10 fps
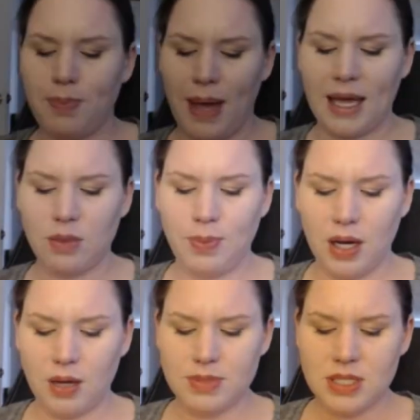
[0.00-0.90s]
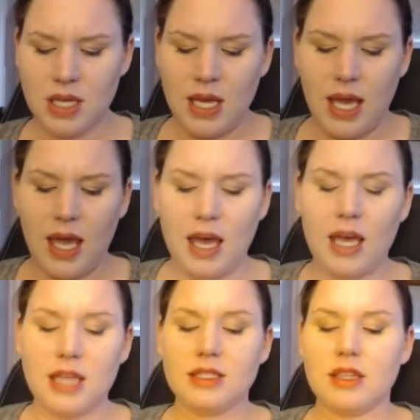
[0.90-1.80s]
bath bombs,
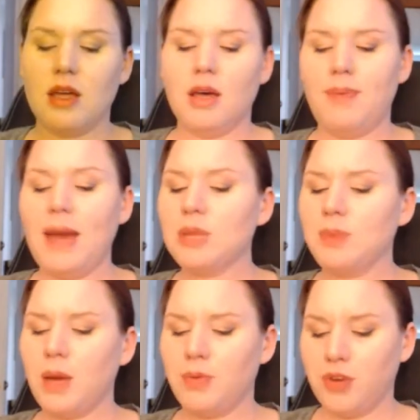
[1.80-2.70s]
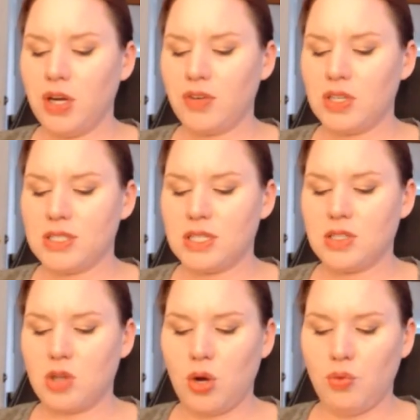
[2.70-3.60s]
and the bath bomb
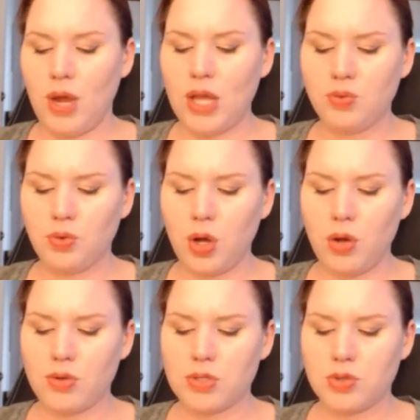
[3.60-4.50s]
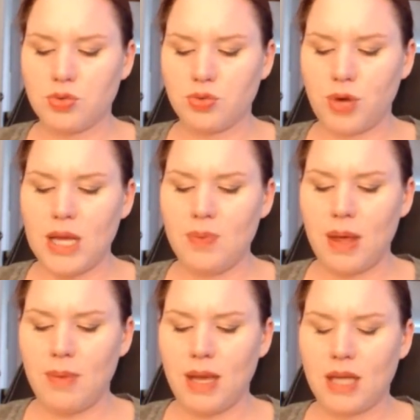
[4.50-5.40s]
fragrances are red rose, grape
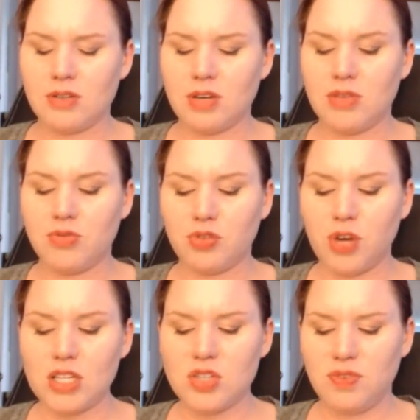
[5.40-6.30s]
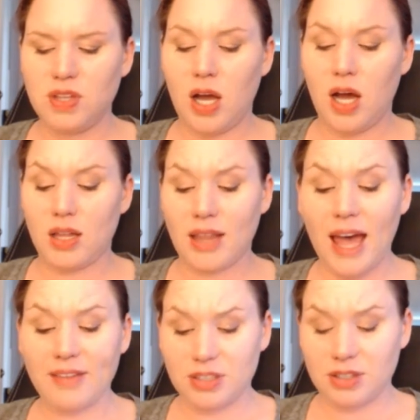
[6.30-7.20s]
and mandarin, French
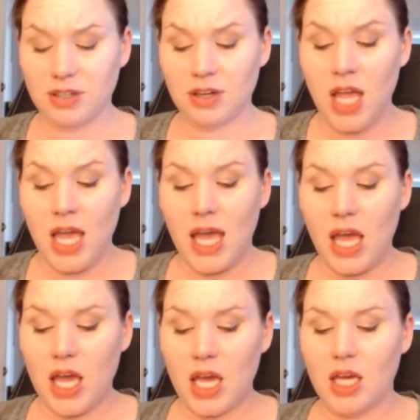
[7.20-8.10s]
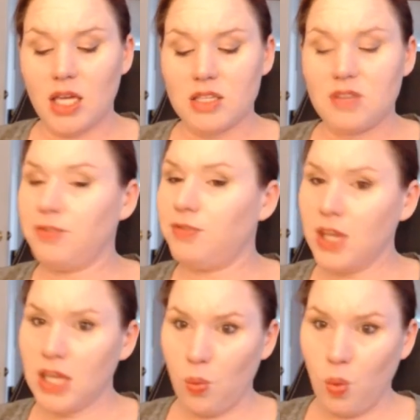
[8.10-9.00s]
lavender, and
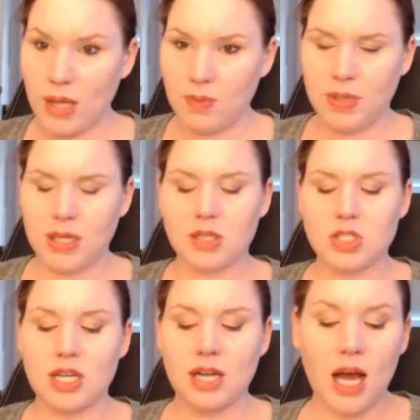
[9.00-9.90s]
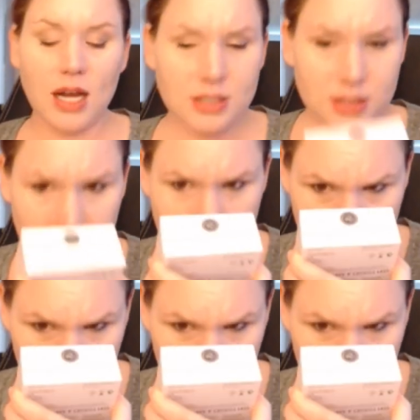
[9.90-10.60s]
fig and white peach. And honestly,